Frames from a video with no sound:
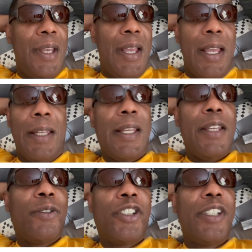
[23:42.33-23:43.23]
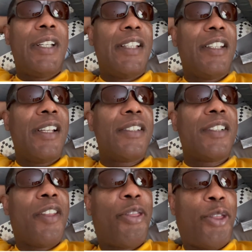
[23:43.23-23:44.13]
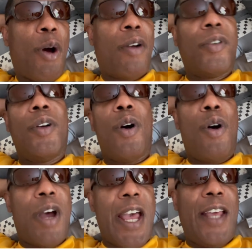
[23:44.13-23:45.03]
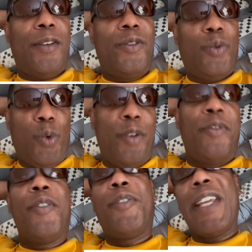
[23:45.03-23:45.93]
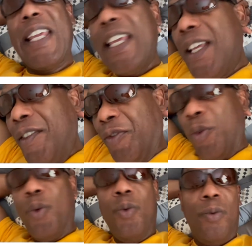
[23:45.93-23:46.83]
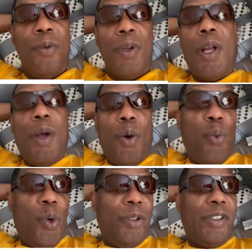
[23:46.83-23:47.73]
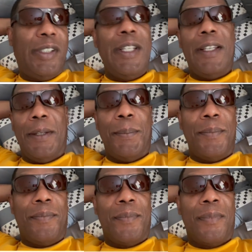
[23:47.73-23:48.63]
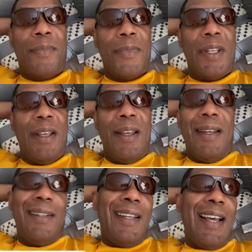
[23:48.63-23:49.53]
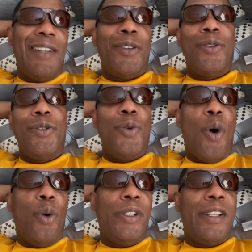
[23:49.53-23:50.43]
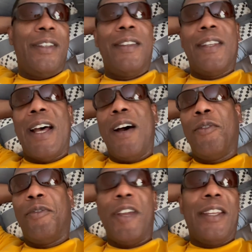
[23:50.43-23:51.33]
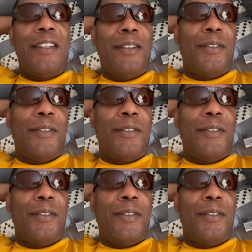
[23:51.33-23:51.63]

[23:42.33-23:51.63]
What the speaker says: And he or she that does a thara or atom's worth of evil will see it. Now, I know you holier than thou, faking it.